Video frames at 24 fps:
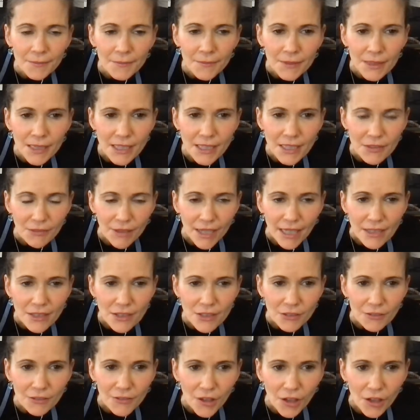it's rained
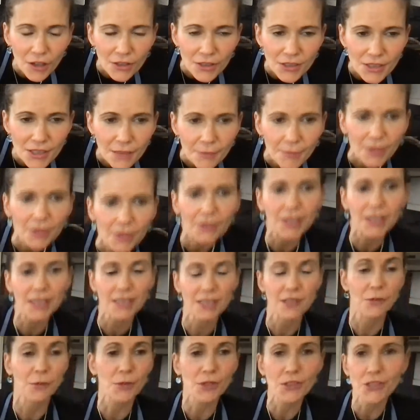so far all summer. Okay,
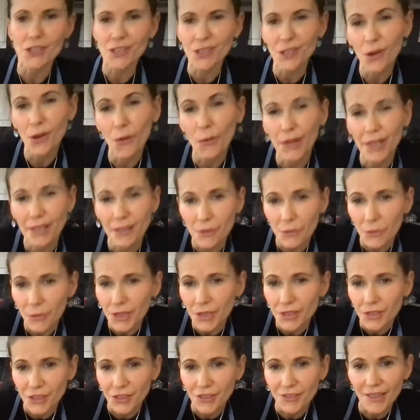so we're just going into
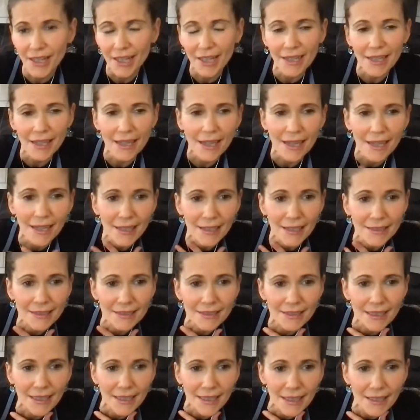winter, right? And
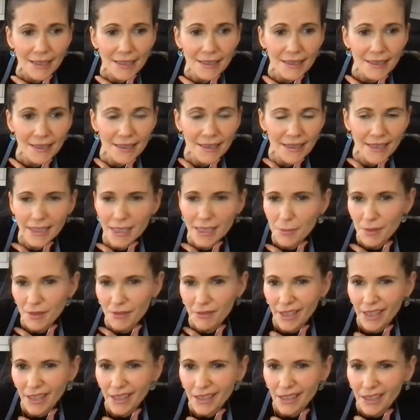it's been
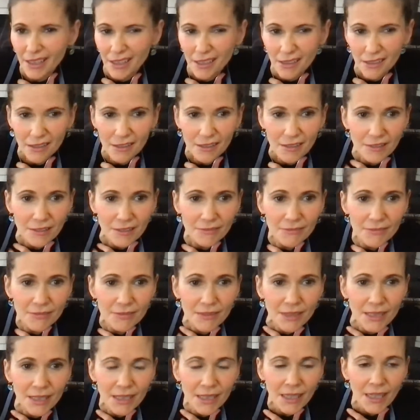raining here.
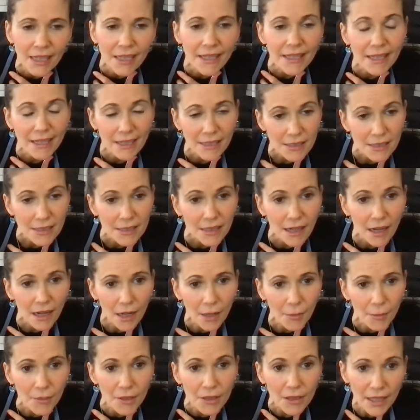Yes,
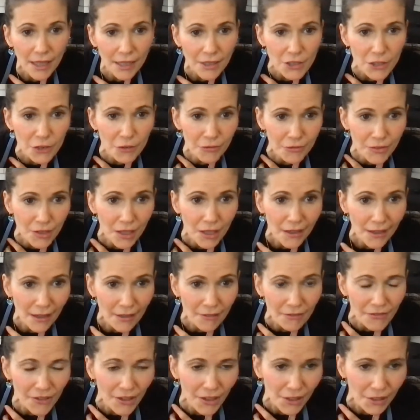I'm glad you've not had
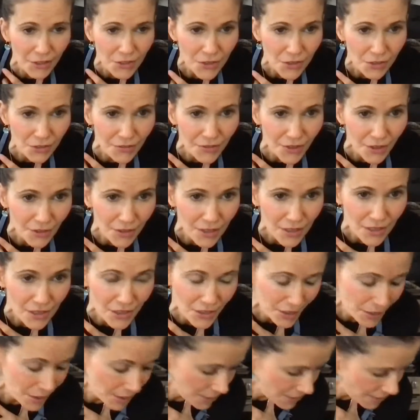fire so far this
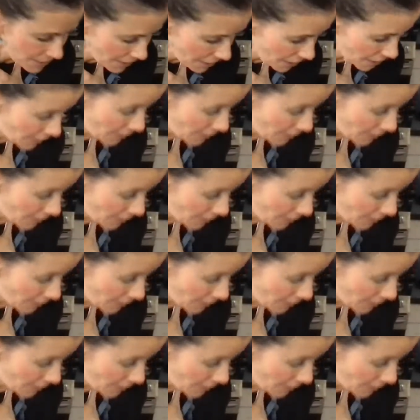year. Thank